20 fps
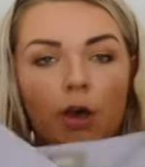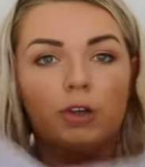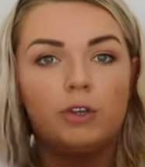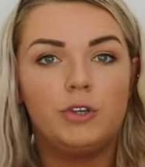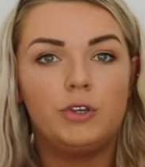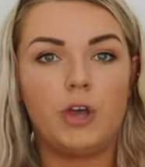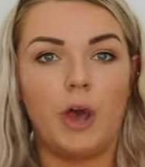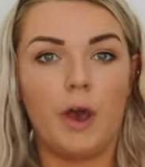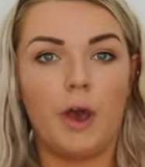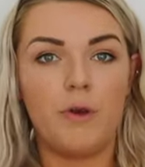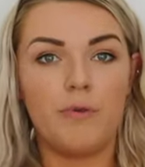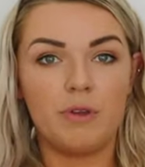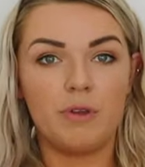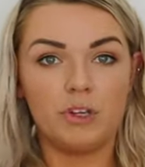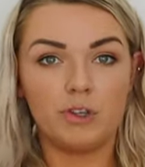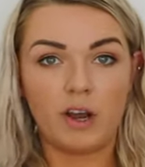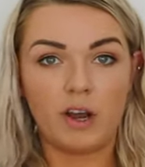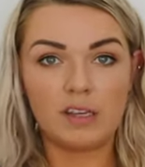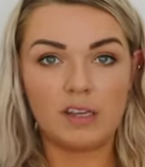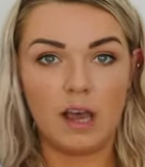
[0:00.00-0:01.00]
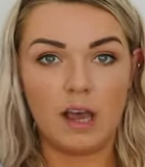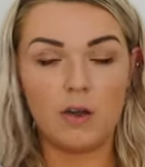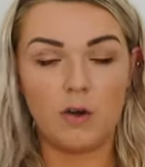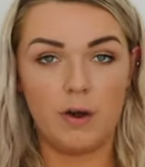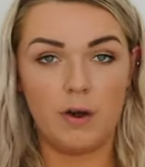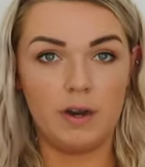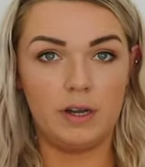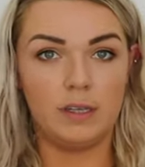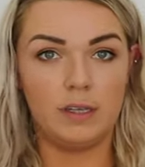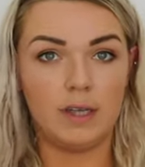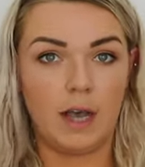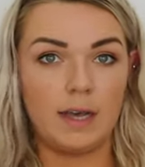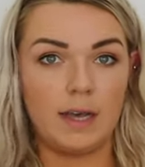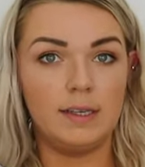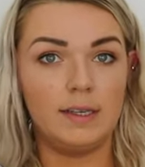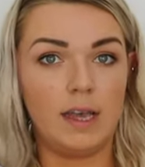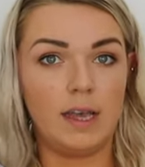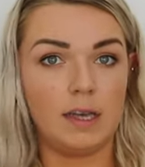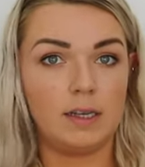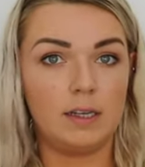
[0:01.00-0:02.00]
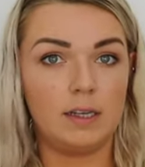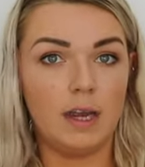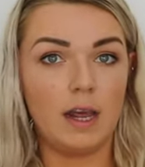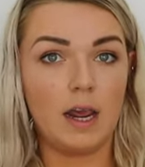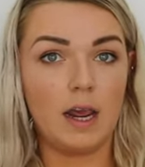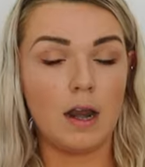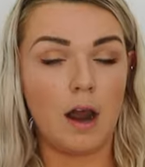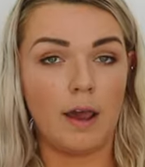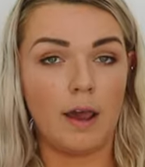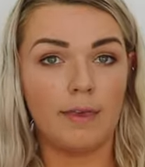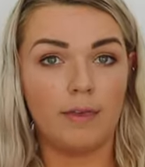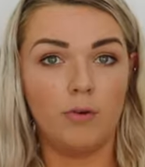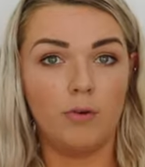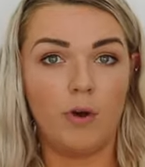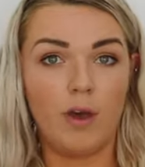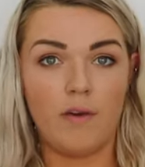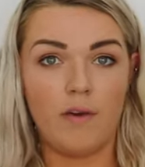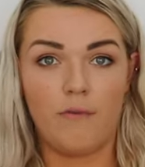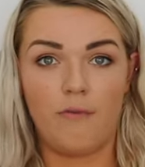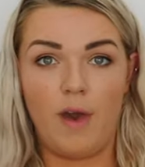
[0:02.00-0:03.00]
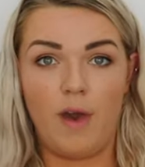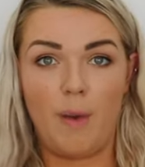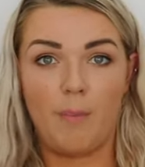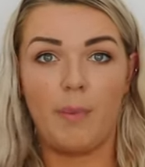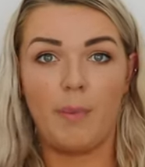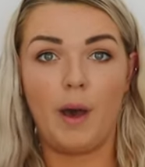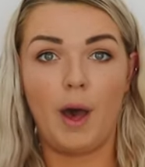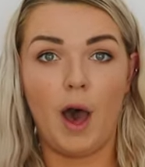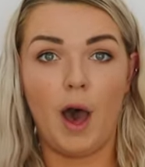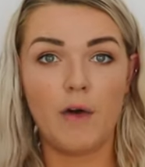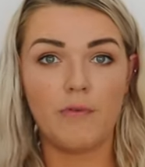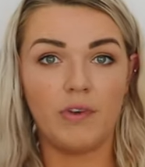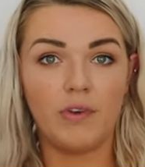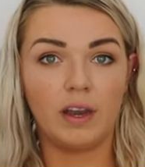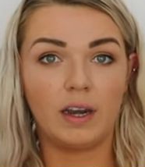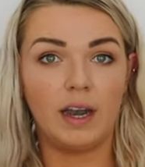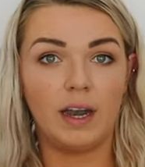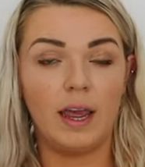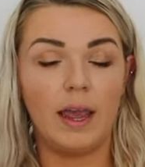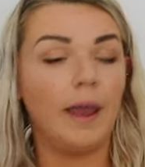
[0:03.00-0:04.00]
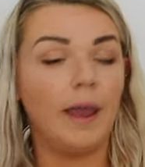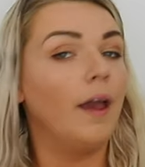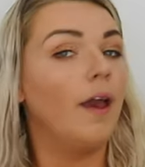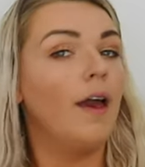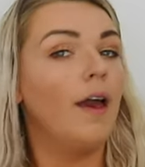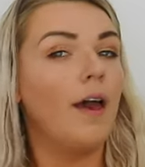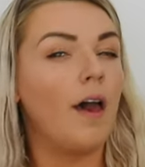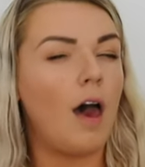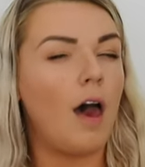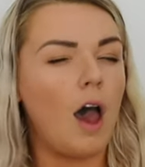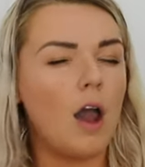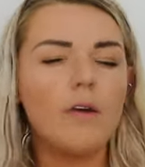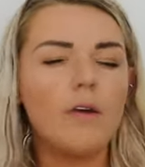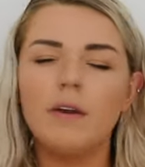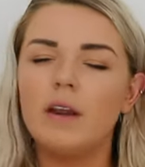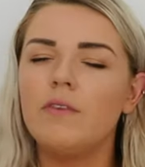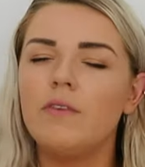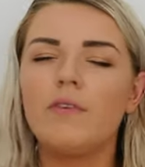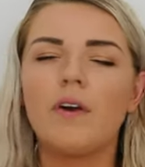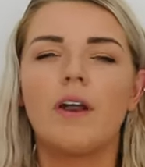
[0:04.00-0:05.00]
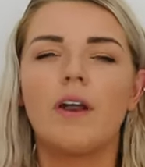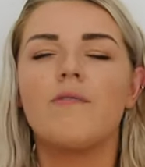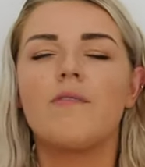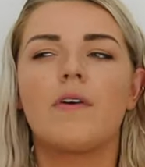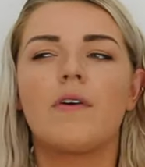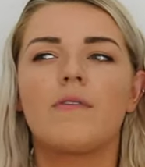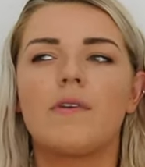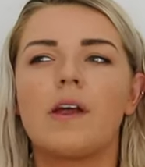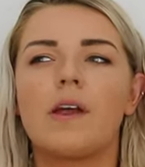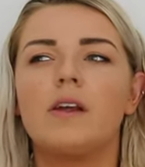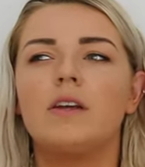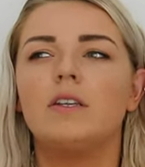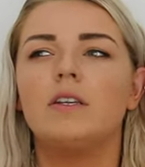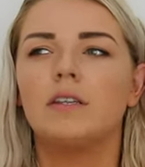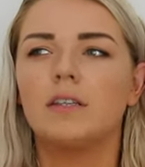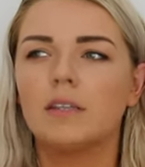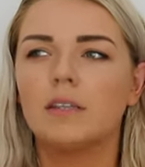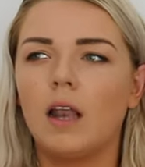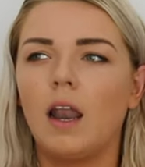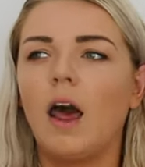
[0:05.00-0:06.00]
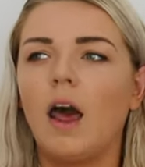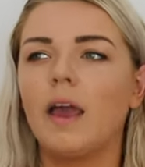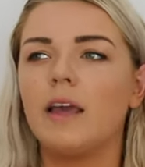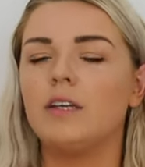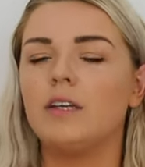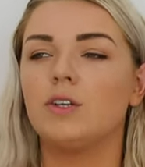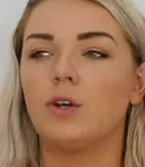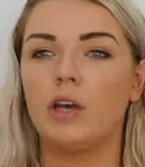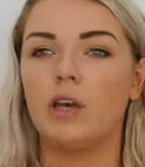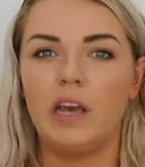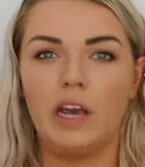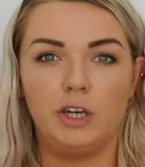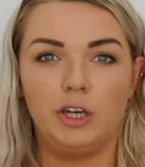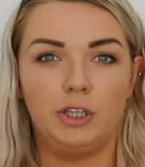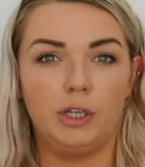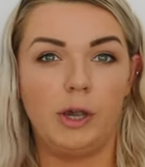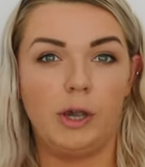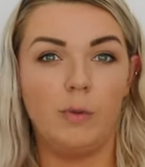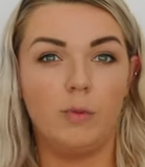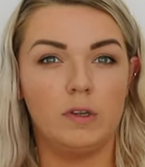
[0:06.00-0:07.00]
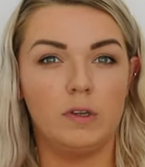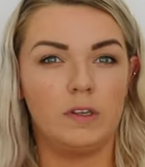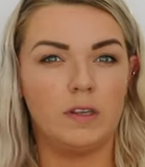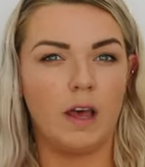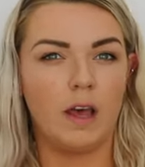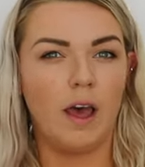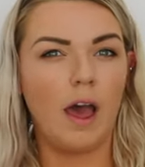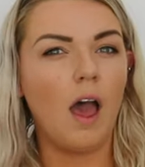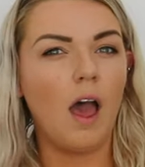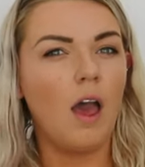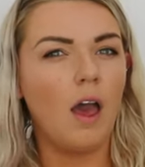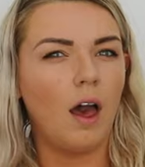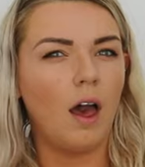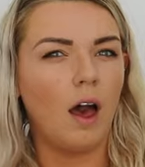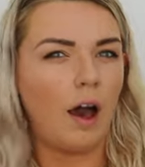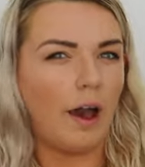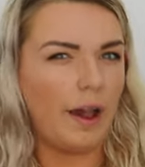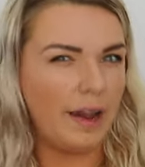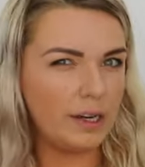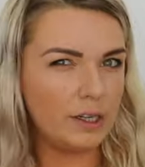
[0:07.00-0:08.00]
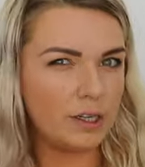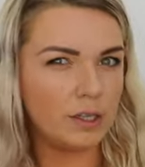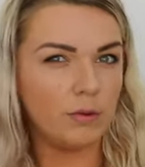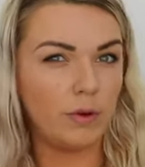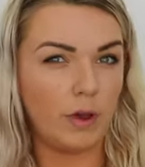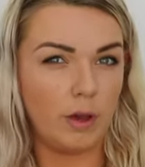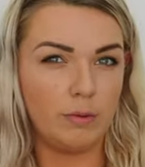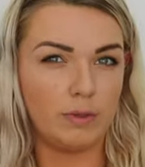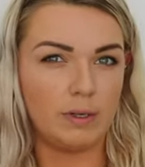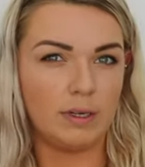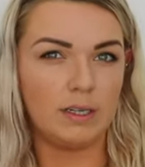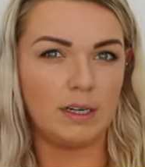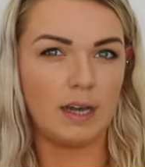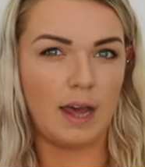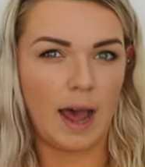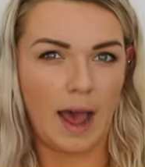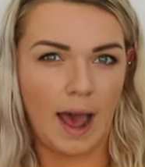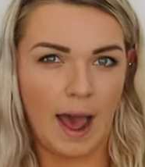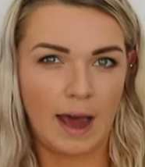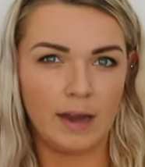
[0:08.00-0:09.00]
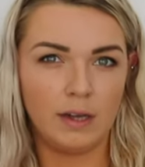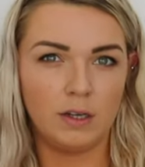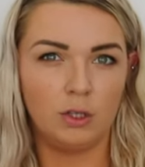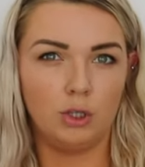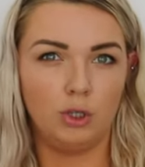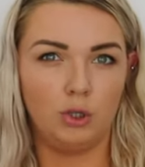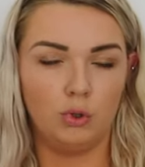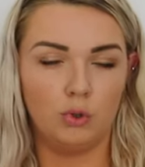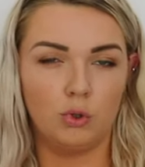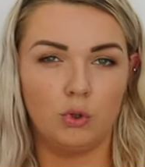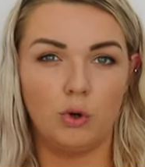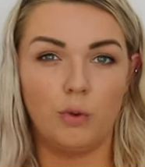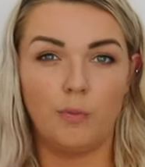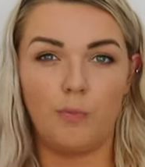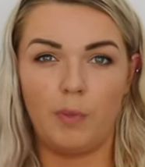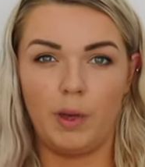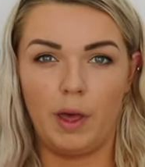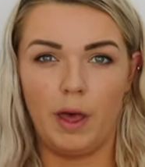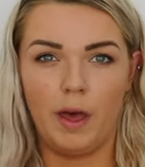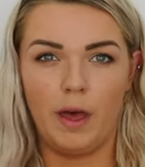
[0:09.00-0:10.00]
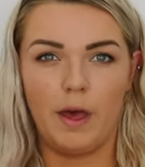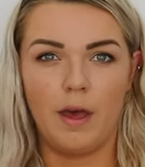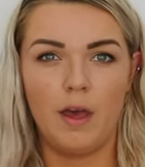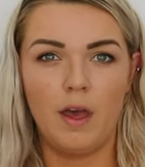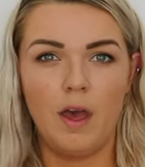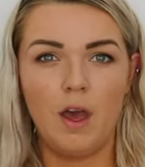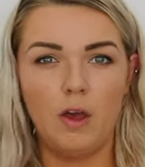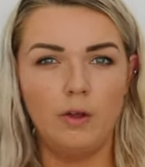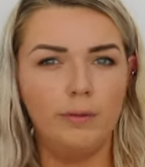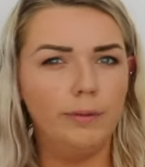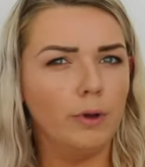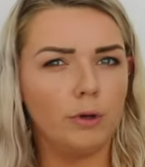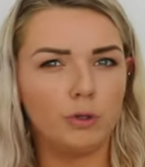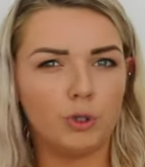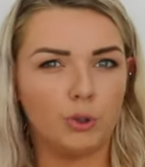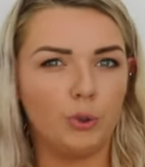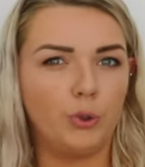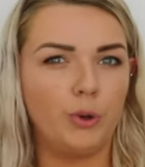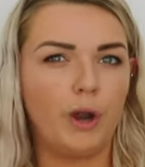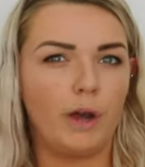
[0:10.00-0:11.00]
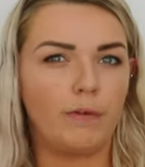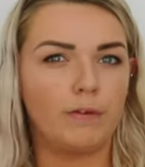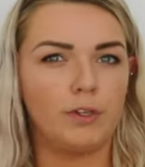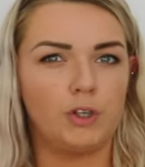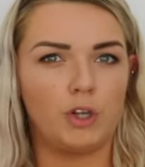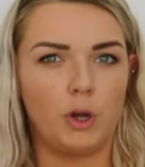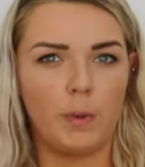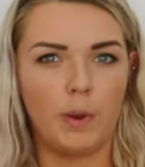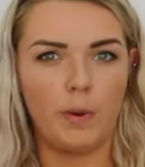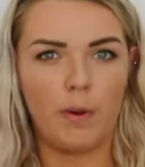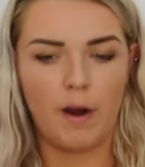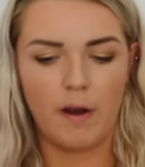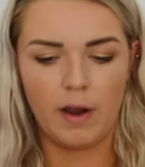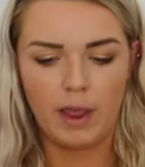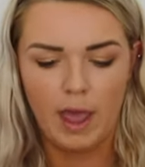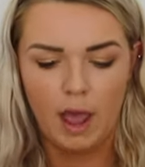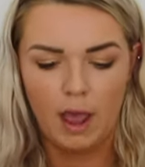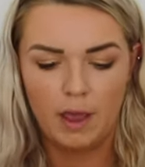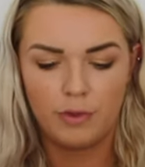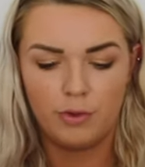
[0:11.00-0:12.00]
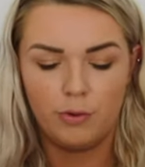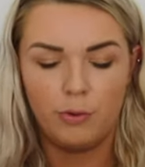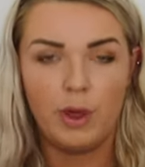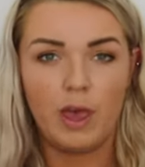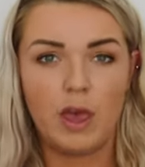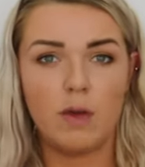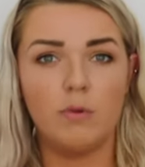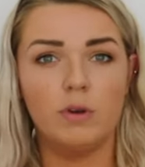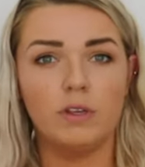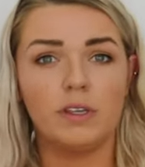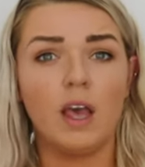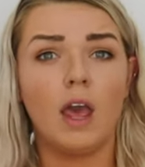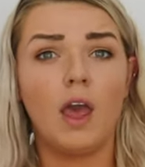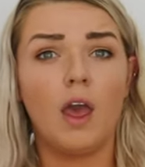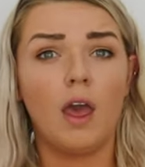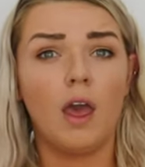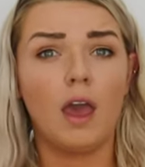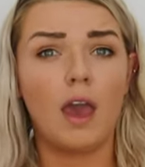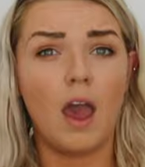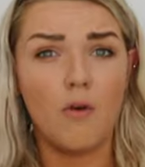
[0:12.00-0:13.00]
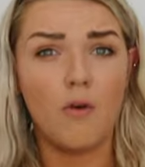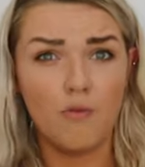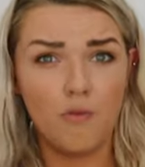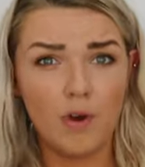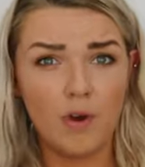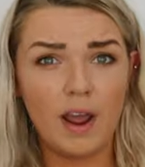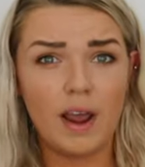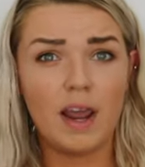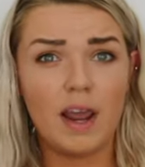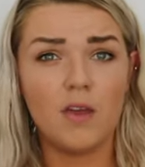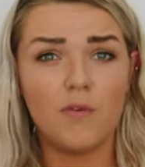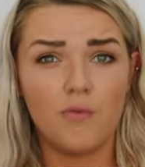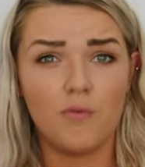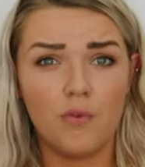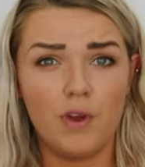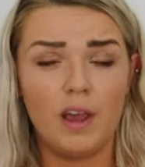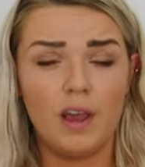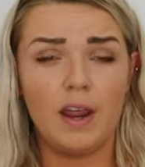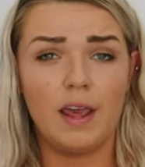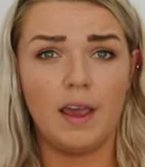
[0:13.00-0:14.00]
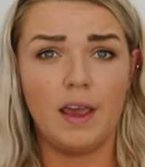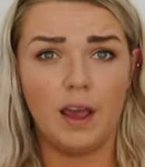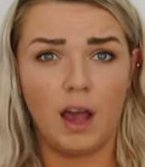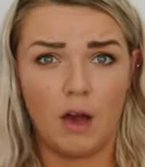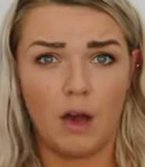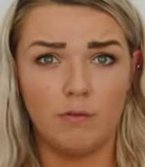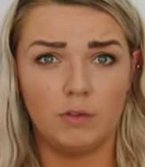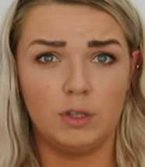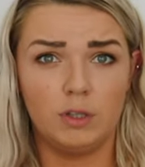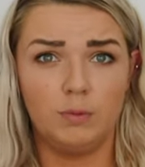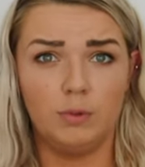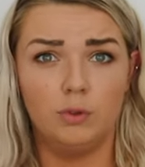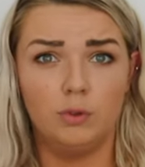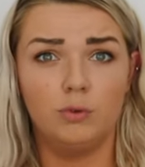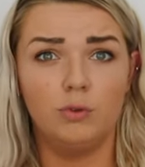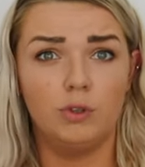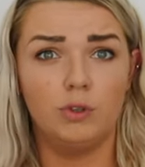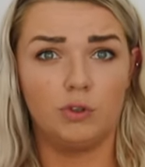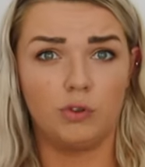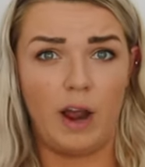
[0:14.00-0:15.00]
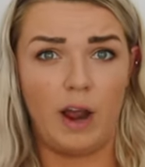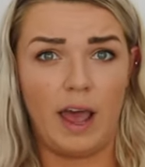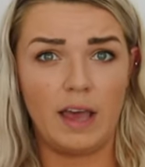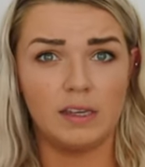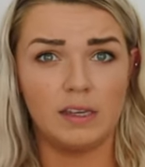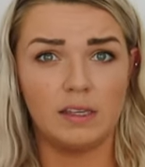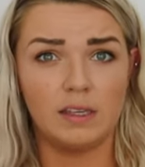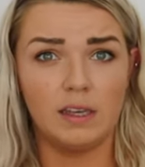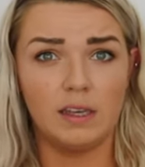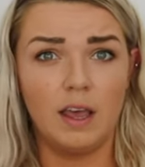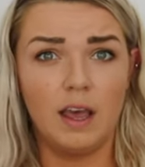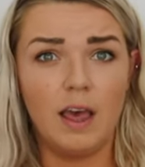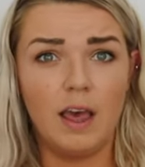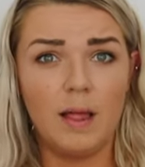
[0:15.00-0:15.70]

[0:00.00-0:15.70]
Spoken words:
So the dress I got in a size 16, I thought it fit perfectly. Only very, very, very slight issue was that I just thought it was a tad short, but not short enough to stop me wearing it. I thought it was a really, really comfortable dress.